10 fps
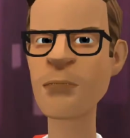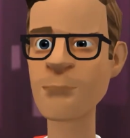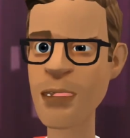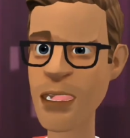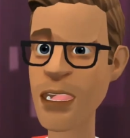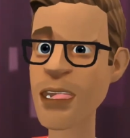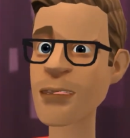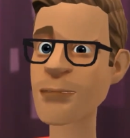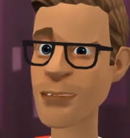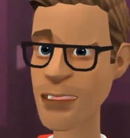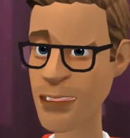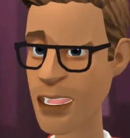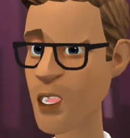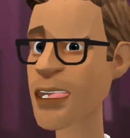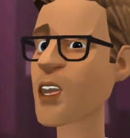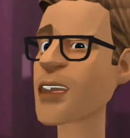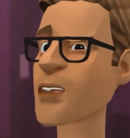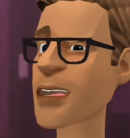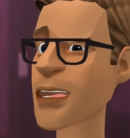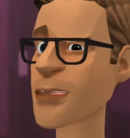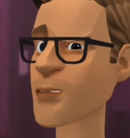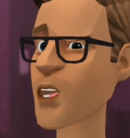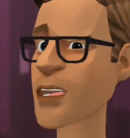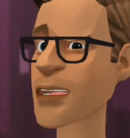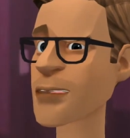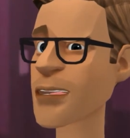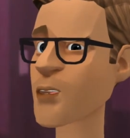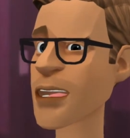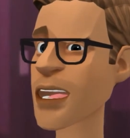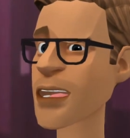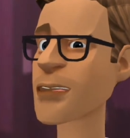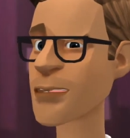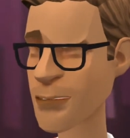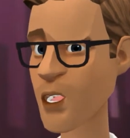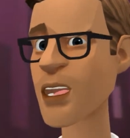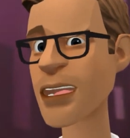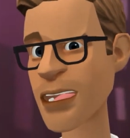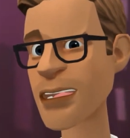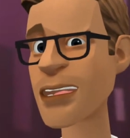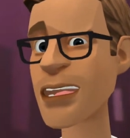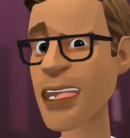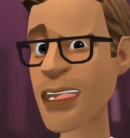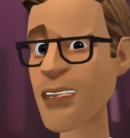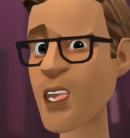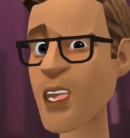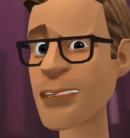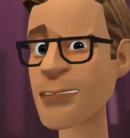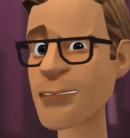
Then, I started to notice small and stupid things Mom would yell at the kids for.